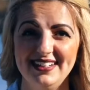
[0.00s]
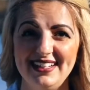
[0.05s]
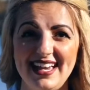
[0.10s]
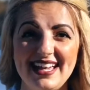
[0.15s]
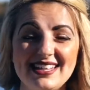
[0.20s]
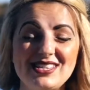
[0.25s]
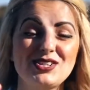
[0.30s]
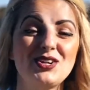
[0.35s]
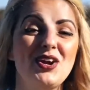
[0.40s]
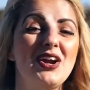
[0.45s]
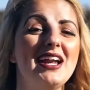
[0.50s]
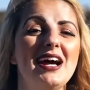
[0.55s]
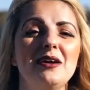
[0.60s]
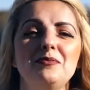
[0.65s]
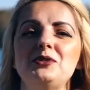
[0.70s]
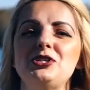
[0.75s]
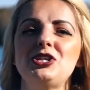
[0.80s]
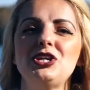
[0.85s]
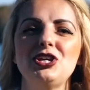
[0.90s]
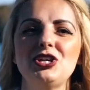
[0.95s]
It's not
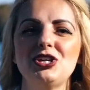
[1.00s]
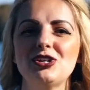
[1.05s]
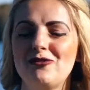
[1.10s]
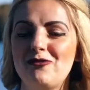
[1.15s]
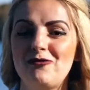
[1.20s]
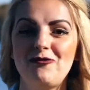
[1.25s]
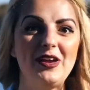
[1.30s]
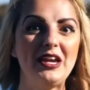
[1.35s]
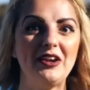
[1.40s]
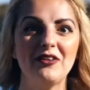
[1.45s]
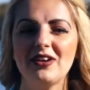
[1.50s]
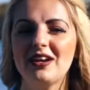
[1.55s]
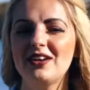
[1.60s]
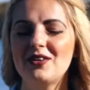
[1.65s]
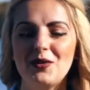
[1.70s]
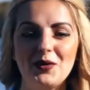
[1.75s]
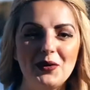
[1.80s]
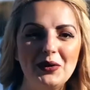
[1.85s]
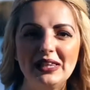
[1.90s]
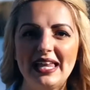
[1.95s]
up to you to figure it
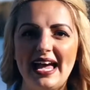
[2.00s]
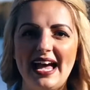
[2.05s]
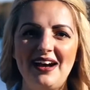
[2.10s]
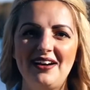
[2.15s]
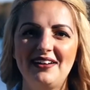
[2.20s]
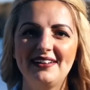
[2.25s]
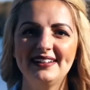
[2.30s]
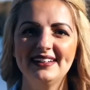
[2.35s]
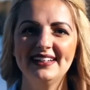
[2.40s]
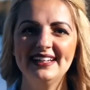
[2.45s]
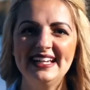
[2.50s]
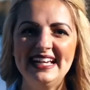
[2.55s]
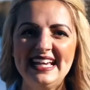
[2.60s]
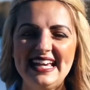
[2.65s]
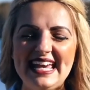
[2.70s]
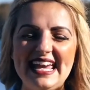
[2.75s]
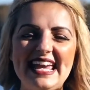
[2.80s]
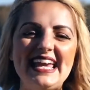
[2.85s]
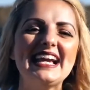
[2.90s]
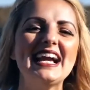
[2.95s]
all out.
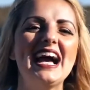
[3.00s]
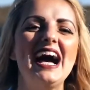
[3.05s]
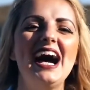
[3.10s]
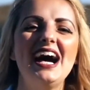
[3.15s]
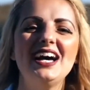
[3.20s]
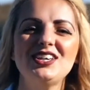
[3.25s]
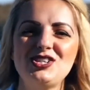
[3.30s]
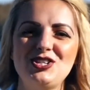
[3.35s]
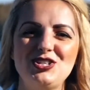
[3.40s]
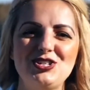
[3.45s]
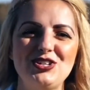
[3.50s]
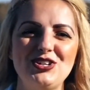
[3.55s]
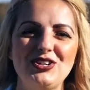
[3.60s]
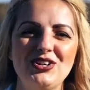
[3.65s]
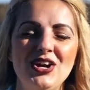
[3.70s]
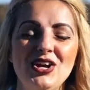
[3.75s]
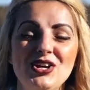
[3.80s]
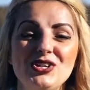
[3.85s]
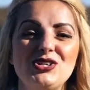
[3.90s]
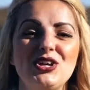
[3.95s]
He cast you,
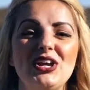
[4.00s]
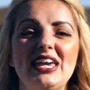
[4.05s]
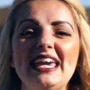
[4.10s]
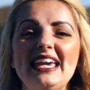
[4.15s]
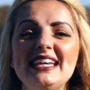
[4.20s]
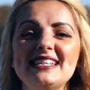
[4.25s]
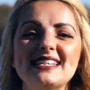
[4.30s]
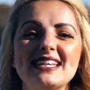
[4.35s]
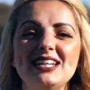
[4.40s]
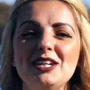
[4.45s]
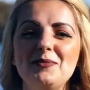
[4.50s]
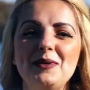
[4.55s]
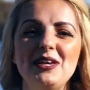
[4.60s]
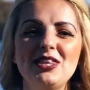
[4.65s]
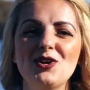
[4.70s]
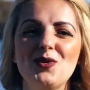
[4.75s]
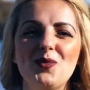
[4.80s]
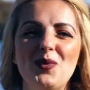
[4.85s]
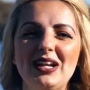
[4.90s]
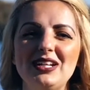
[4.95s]
so he's going to be
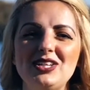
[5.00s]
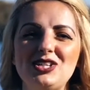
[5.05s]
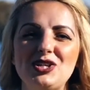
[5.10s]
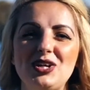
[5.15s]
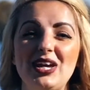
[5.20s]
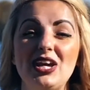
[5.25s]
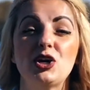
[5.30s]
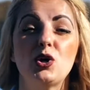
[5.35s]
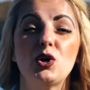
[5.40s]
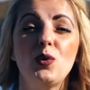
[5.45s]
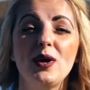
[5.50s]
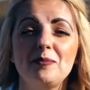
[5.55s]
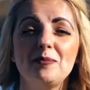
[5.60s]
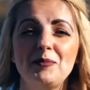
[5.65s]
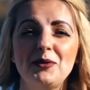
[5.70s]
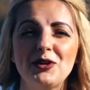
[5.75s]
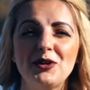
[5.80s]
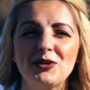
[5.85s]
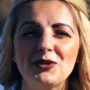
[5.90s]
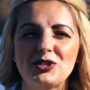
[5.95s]
the one to
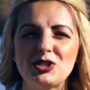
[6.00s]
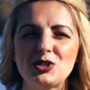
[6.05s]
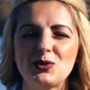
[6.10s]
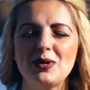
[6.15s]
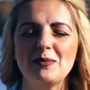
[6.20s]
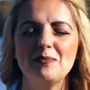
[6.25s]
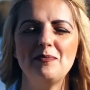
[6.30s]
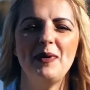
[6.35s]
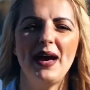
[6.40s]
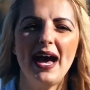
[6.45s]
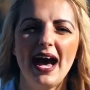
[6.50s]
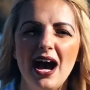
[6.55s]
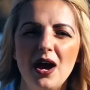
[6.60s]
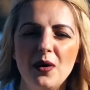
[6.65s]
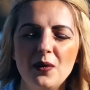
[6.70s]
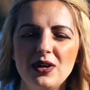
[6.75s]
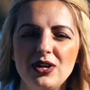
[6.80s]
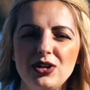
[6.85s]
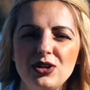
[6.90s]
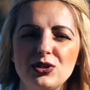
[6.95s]
equip you, to
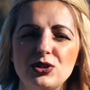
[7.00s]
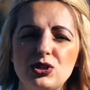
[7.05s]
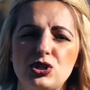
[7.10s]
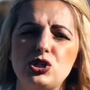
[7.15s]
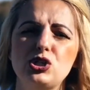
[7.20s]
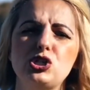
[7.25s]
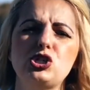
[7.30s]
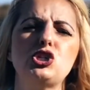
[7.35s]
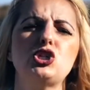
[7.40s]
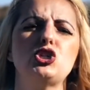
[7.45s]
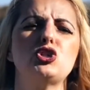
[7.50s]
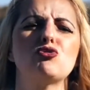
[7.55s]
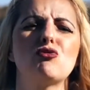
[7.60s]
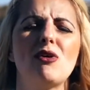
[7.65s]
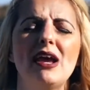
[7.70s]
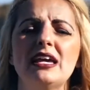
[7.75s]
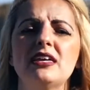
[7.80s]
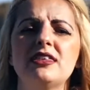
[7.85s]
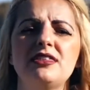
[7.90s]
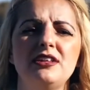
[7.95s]
empower you, to
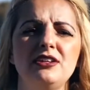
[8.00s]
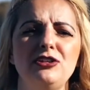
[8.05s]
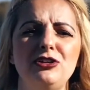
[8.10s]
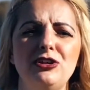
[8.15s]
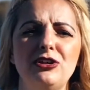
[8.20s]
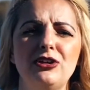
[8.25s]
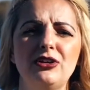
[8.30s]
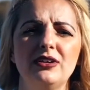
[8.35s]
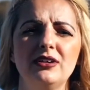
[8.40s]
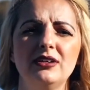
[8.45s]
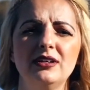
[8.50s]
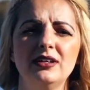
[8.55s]
strengthen you.